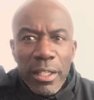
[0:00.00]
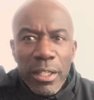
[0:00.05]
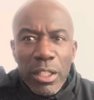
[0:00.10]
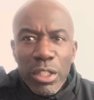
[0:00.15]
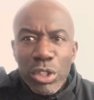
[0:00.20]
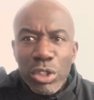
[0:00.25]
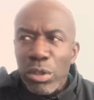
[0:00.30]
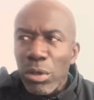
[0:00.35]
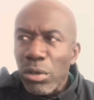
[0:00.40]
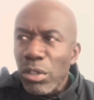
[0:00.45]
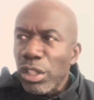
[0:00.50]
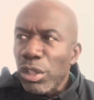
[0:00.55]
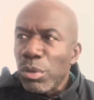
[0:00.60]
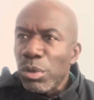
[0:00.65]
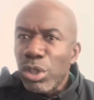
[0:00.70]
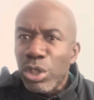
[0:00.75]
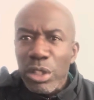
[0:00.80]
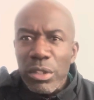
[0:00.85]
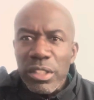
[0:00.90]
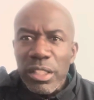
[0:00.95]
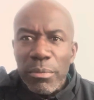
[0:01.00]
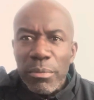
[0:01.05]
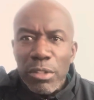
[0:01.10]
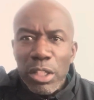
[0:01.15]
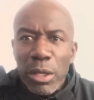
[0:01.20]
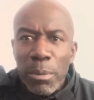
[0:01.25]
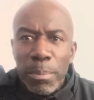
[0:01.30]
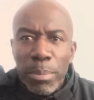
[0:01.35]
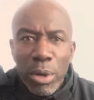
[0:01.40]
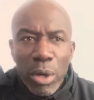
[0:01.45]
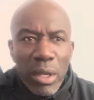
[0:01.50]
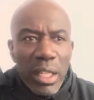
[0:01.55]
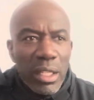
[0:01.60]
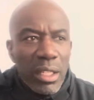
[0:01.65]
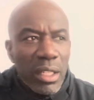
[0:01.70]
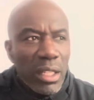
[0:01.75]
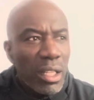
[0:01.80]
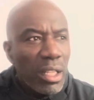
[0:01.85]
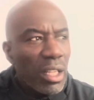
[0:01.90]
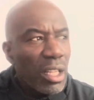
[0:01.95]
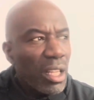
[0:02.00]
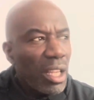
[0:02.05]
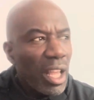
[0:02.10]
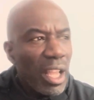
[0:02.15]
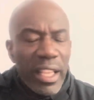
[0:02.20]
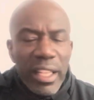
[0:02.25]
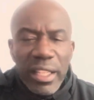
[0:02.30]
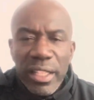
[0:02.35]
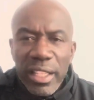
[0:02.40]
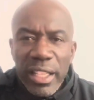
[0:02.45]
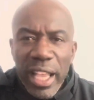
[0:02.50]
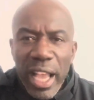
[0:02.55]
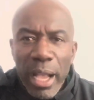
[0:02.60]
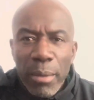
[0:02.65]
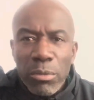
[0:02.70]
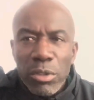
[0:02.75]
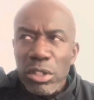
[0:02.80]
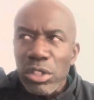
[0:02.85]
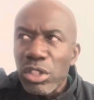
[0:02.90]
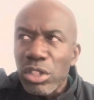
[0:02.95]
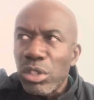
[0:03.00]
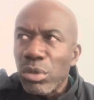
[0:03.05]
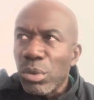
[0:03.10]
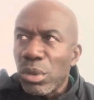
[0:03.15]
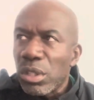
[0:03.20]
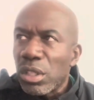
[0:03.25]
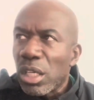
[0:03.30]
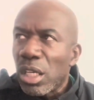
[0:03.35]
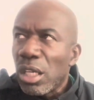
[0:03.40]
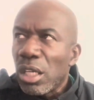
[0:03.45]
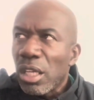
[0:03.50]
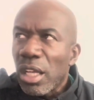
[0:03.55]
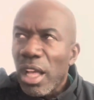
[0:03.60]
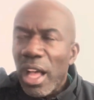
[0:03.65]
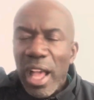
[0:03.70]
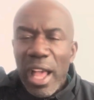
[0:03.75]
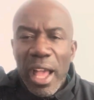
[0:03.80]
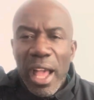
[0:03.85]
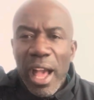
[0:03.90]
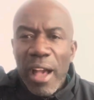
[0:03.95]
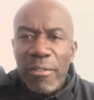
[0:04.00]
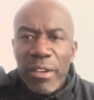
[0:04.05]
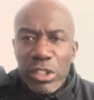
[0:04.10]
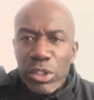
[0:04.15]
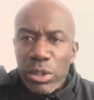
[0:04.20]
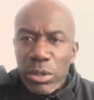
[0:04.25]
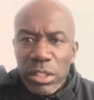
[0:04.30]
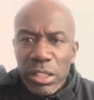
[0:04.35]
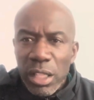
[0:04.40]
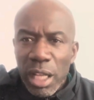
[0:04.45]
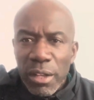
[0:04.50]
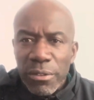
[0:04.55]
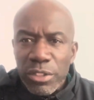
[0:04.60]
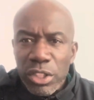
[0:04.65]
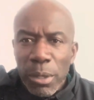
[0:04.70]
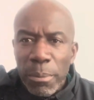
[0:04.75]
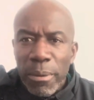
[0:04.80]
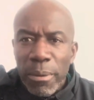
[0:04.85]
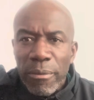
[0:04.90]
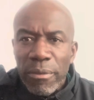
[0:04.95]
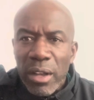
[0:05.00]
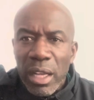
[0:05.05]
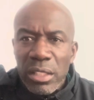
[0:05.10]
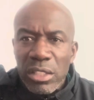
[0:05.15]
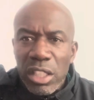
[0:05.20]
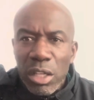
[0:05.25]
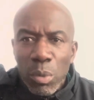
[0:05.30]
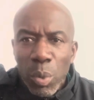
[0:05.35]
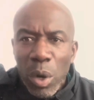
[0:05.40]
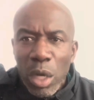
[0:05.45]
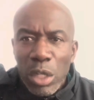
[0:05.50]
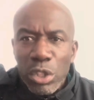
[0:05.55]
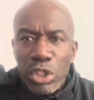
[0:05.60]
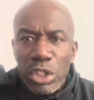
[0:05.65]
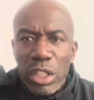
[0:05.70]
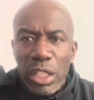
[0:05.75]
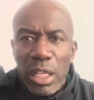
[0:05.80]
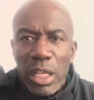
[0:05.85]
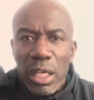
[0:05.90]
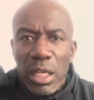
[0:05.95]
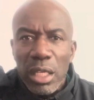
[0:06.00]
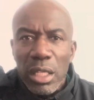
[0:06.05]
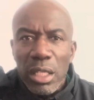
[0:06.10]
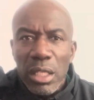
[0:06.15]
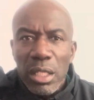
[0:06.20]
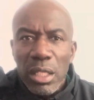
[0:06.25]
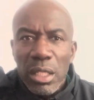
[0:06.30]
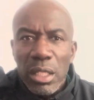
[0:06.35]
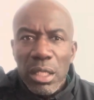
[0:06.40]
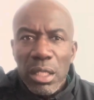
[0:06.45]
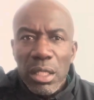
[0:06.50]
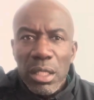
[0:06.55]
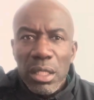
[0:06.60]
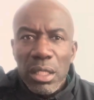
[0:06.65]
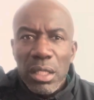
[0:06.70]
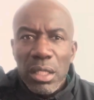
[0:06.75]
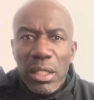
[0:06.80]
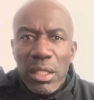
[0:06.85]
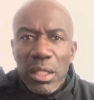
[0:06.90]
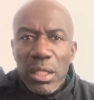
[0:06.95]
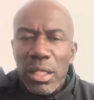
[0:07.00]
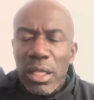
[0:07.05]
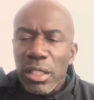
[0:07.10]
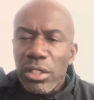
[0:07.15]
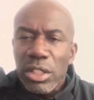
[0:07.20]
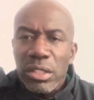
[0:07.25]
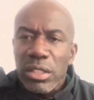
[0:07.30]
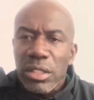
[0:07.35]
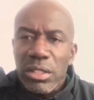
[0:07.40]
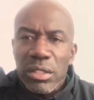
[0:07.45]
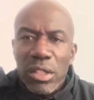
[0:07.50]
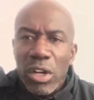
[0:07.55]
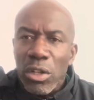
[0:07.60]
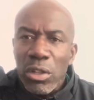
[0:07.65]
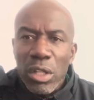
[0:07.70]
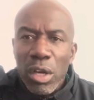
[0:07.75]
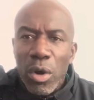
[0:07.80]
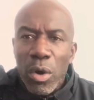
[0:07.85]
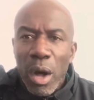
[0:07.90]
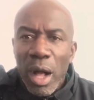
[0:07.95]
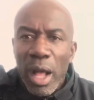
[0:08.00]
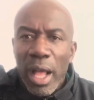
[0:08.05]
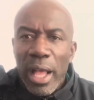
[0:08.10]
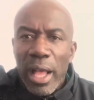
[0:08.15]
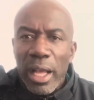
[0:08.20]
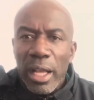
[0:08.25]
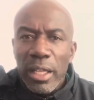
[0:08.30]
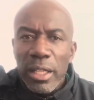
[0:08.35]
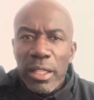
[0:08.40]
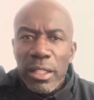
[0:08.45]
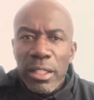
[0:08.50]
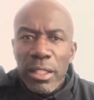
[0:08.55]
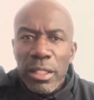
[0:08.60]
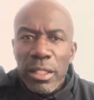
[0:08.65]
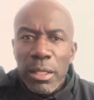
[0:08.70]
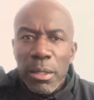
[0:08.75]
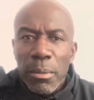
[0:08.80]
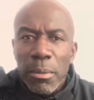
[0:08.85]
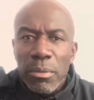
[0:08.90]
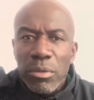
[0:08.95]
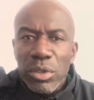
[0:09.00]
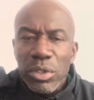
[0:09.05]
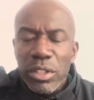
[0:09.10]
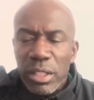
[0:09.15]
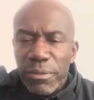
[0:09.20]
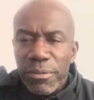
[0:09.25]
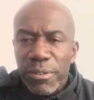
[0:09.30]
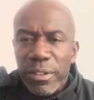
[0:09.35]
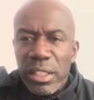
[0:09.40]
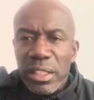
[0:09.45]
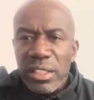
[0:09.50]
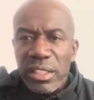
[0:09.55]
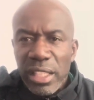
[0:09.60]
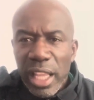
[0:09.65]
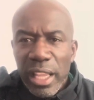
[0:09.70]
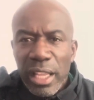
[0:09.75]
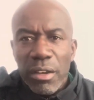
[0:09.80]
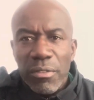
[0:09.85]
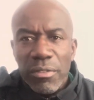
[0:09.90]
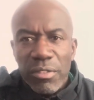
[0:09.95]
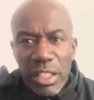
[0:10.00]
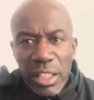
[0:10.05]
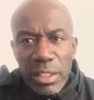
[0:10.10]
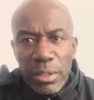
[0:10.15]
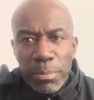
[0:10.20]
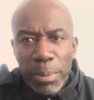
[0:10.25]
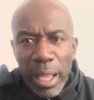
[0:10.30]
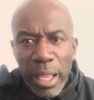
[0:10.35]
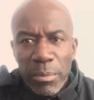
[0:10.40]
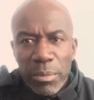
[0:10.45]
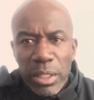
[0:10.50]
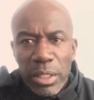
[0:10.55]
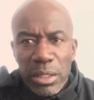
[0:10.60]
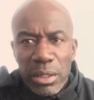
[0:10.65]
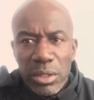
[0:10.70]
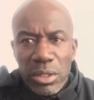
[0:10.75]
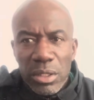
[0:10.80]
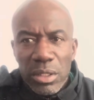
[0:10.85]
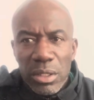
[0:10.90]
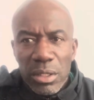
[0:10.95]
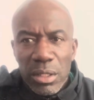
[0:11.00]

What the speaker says: Surely you would do something. You'd put in like hidden cameras. You would have extra staff supervising and watching her just on the quiet, just for the sake of these babies.